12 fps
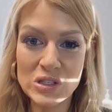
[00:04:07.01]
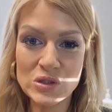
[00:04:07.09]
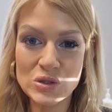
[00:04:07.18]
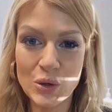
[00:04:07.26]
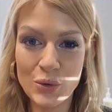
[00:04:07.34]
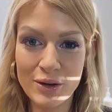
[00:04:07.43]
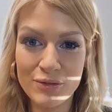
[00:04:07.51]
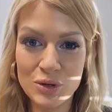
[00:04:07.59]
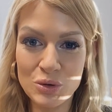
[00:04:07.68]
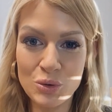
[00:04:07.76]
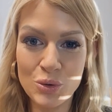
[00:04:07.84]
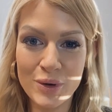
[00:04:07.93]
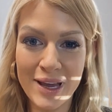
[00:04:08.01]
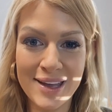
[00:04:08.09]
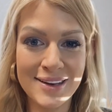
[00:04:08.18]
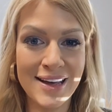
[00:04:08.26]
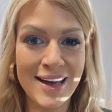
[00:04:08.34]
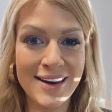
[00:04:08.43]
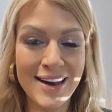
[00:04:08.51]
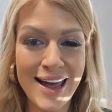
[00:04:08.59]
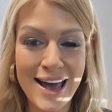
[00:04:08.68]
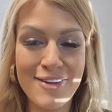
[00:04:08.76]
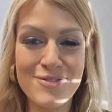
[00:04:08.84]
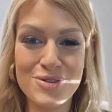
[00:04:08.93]
So if you cannot
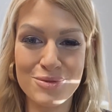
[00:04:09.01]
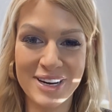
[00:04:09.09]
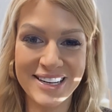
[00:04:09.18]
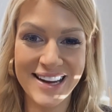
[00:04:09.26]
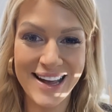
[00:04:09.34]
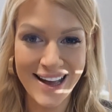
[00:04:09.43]
have the right